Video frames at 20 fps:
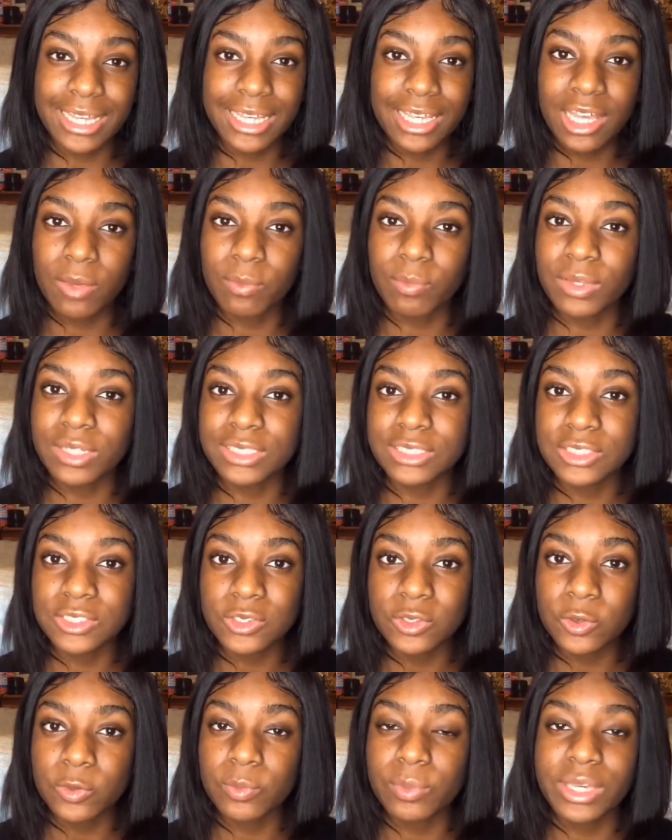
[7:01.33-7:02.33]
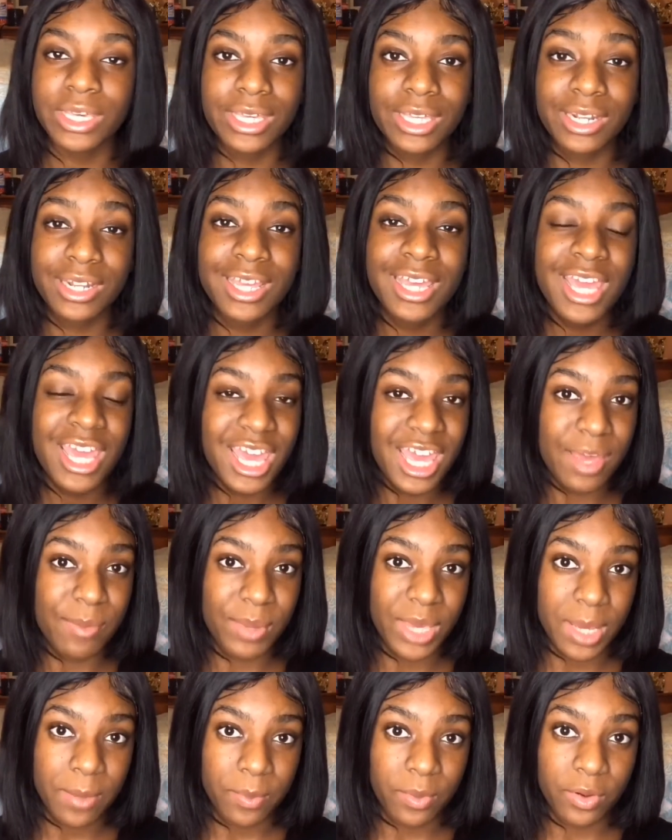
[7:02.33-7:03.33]
a pencil, pen, and
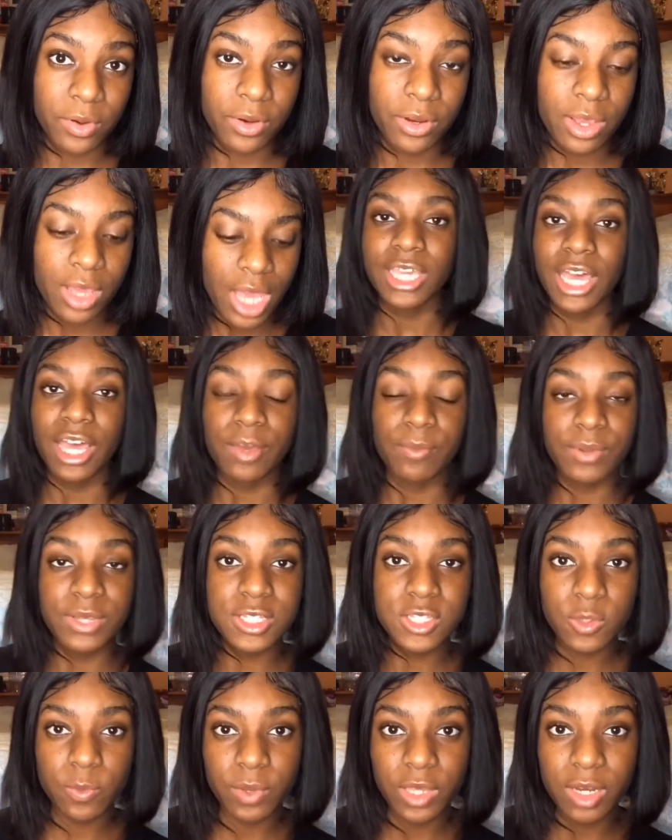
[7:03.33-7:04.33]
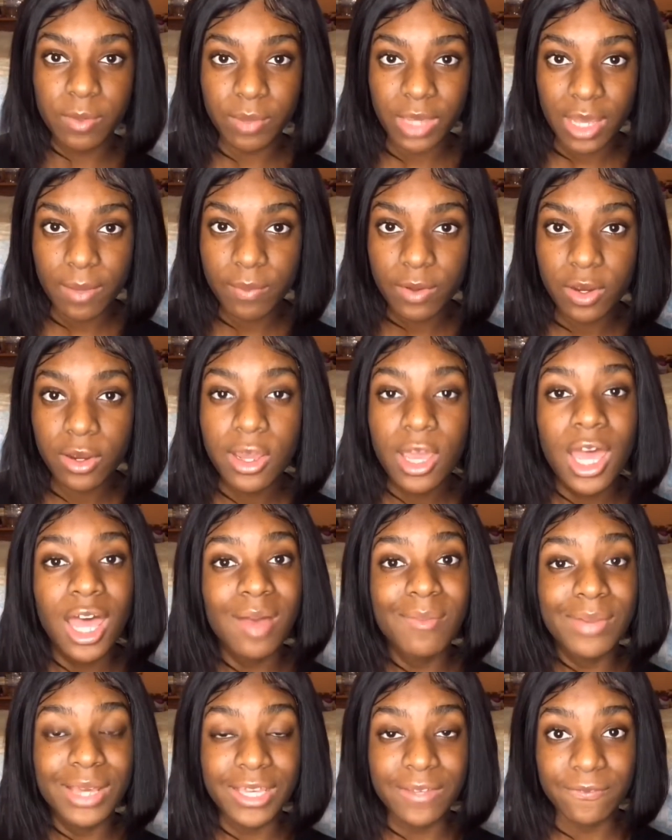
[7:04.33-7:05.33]
paper. Yeah, a pencil, pen, and paper,
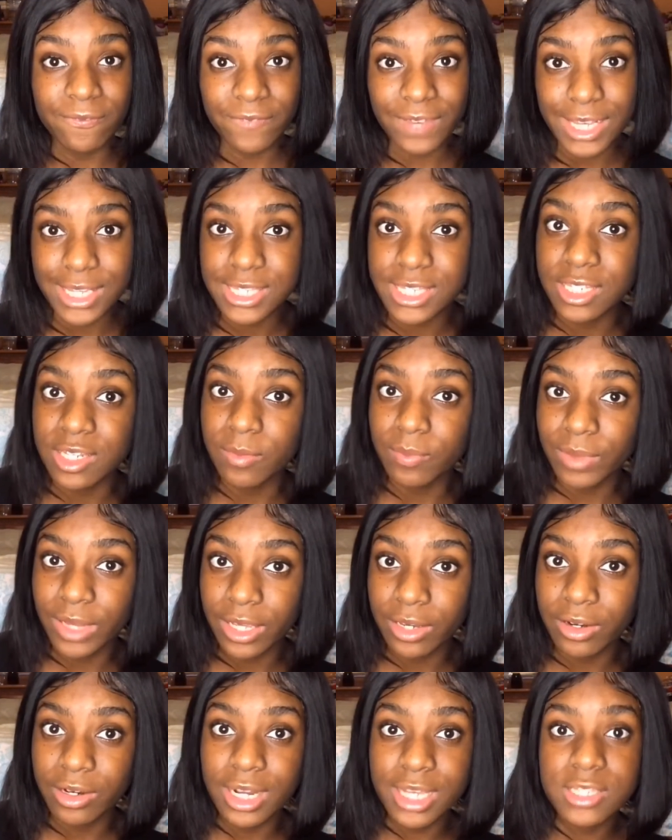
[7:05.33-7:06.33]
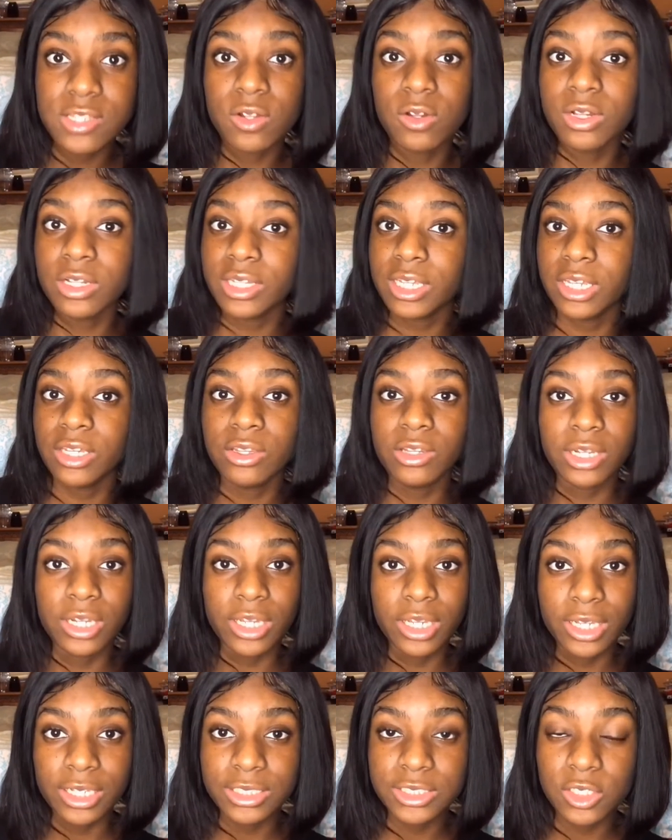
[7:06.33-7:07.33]
but invest in the planner. That's the only thing you
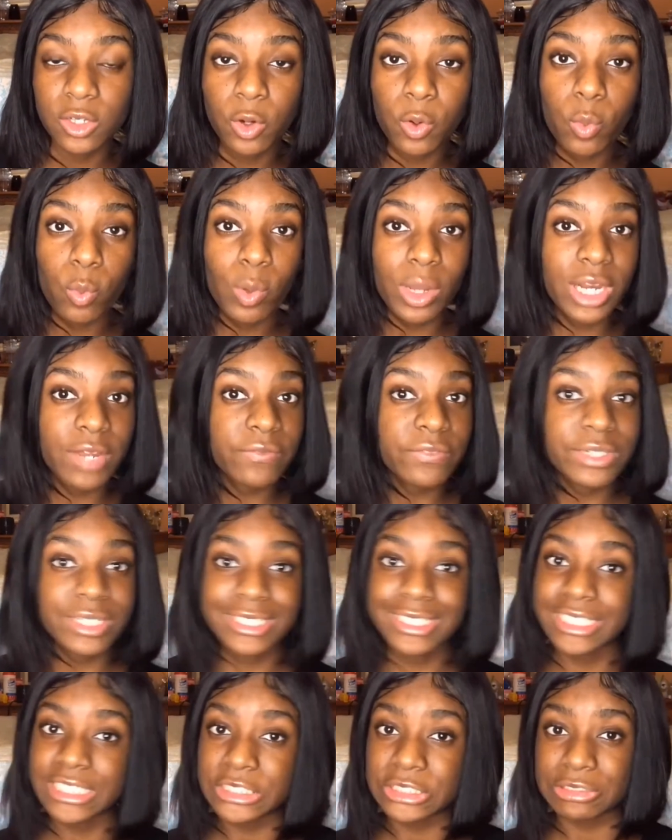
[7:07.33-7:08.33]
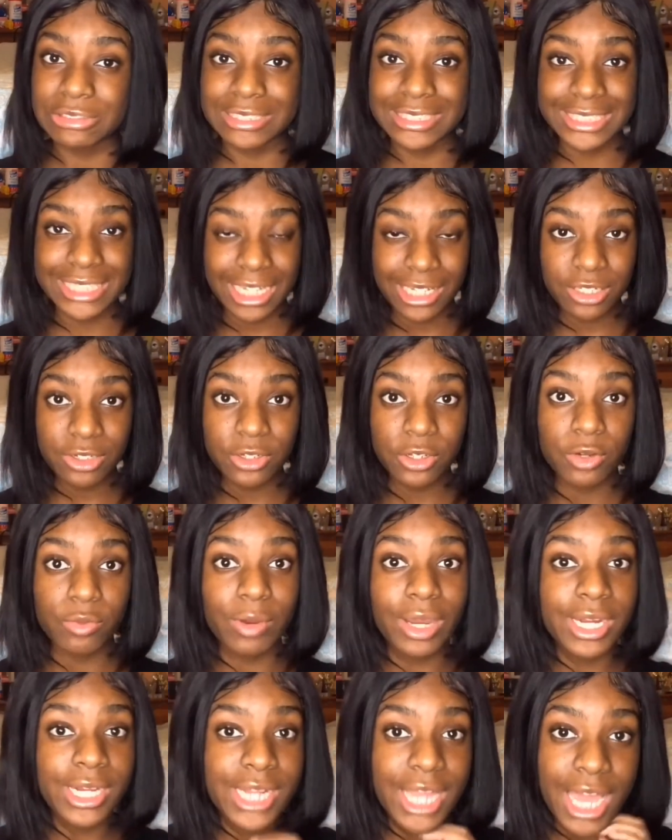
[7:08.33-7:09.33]
need. So whatever the teacher is telling you to
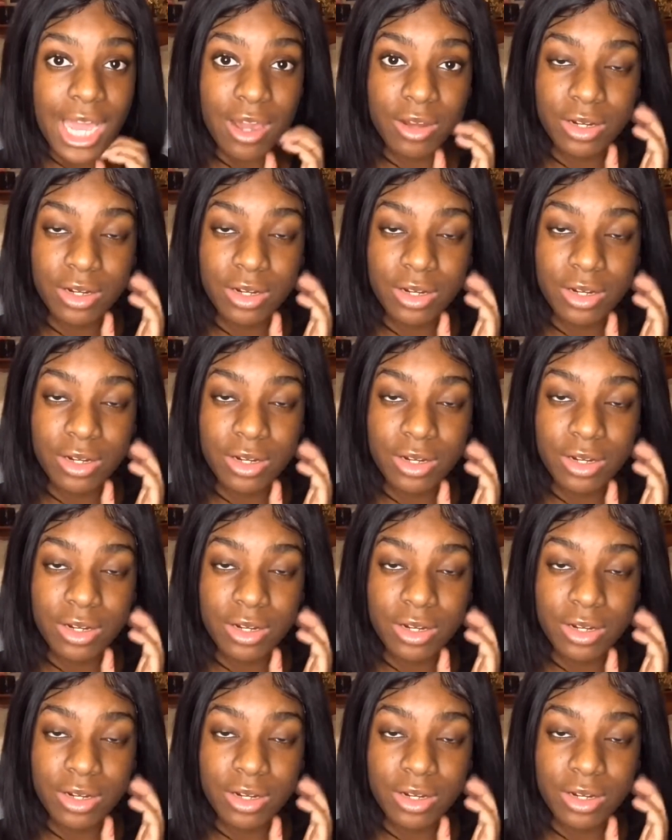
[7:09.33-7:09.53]
write down,